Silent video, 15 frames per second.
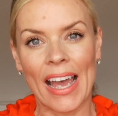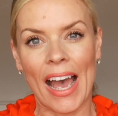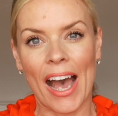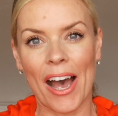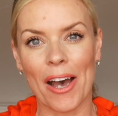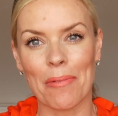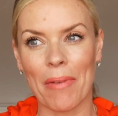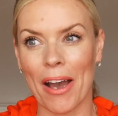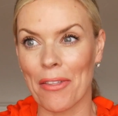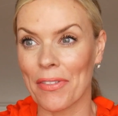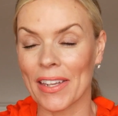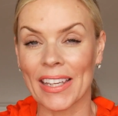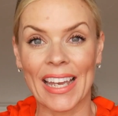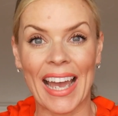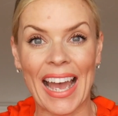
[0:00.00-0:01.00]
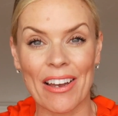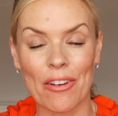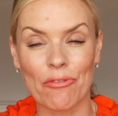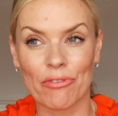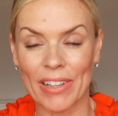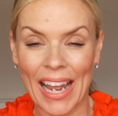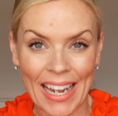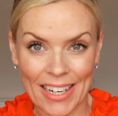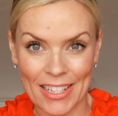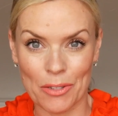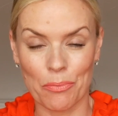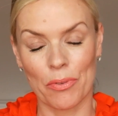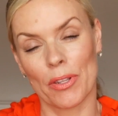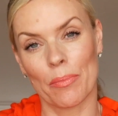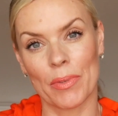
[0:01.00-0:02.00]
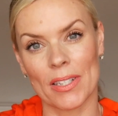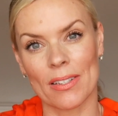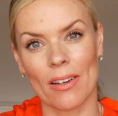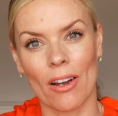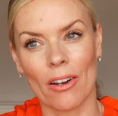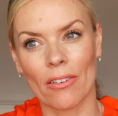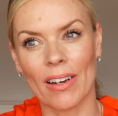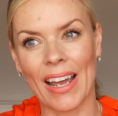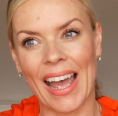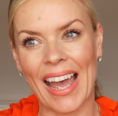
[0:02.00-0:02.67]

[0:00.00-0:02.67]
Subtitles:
I think it reacts with the mascara